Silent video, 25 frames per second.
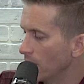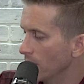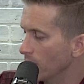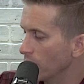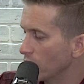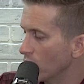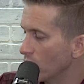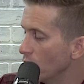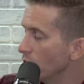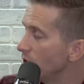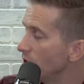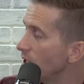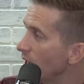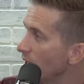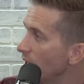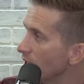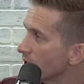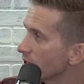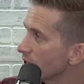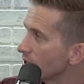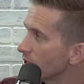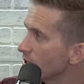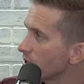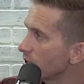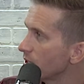
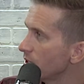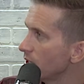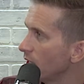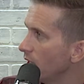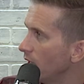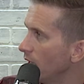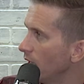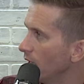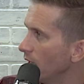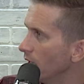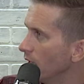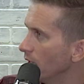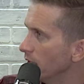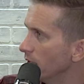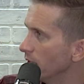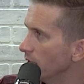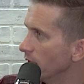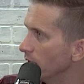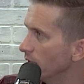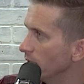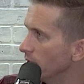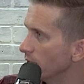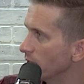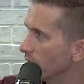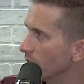protests, and
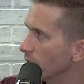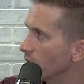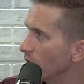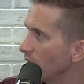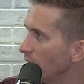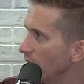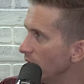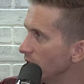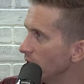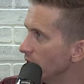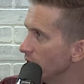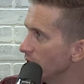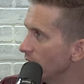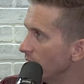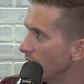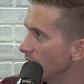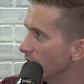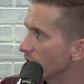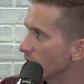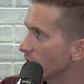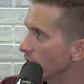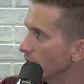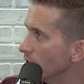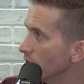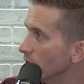in some cases
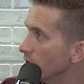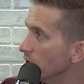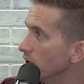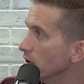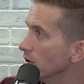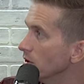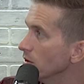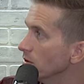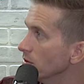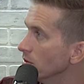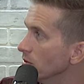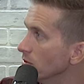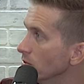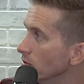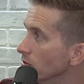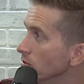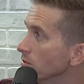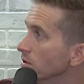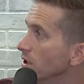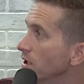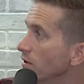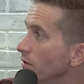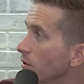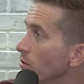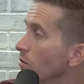that's turned to
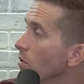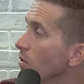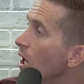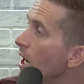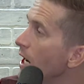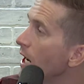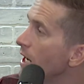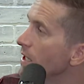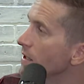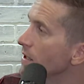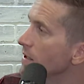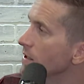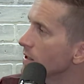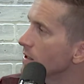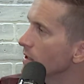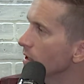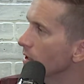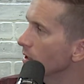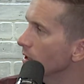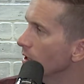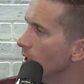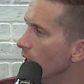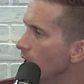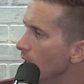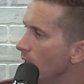even riots,
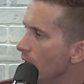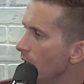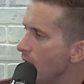and